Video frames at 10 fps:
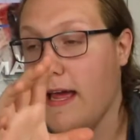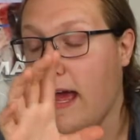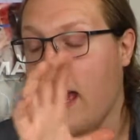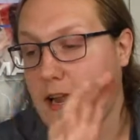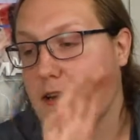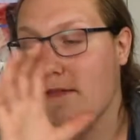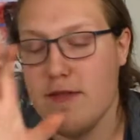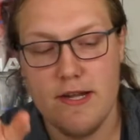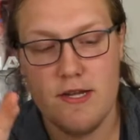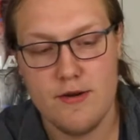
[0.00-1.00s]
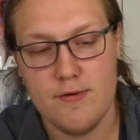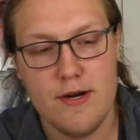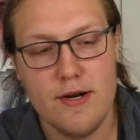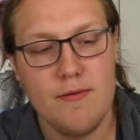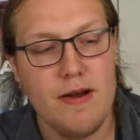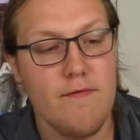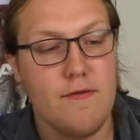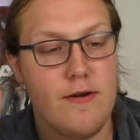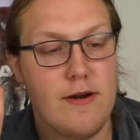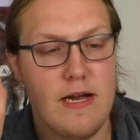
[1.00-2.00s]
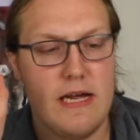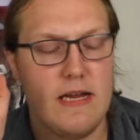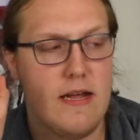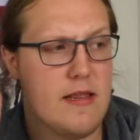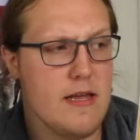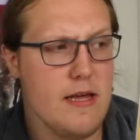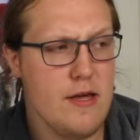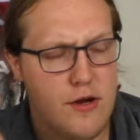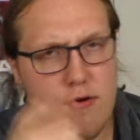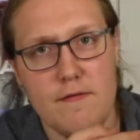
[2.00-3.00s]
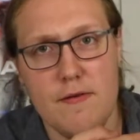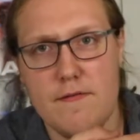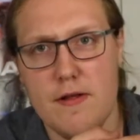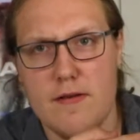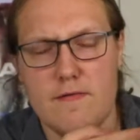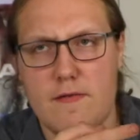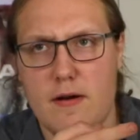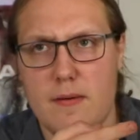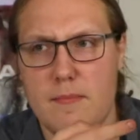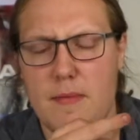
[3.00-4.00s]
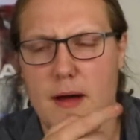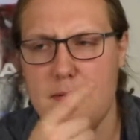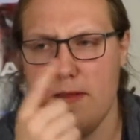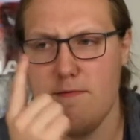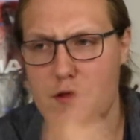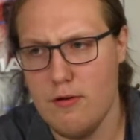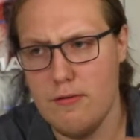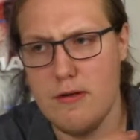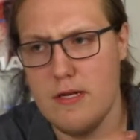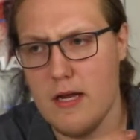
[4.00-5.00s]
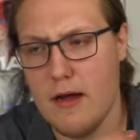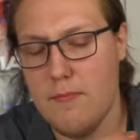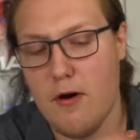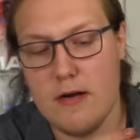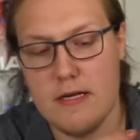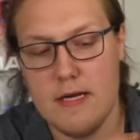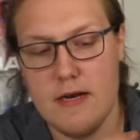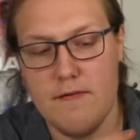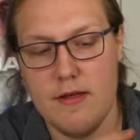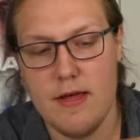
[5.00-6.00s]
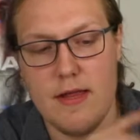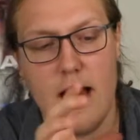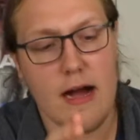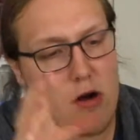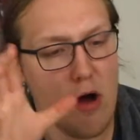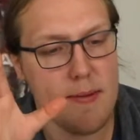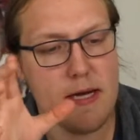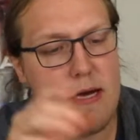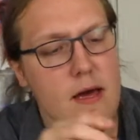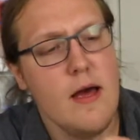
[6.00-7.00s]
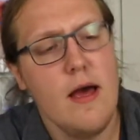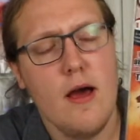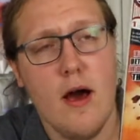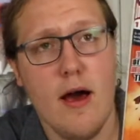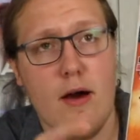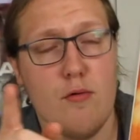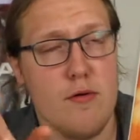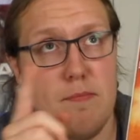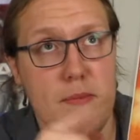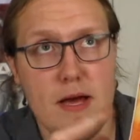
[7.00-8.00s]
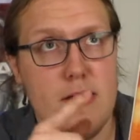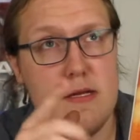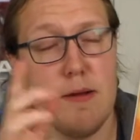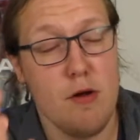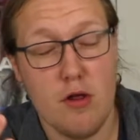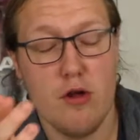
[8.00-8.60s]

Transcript: hint of the story or whatever in the Year of the Villain from, I believe, June's unboxing and everything, that comic. Or May's, I'm not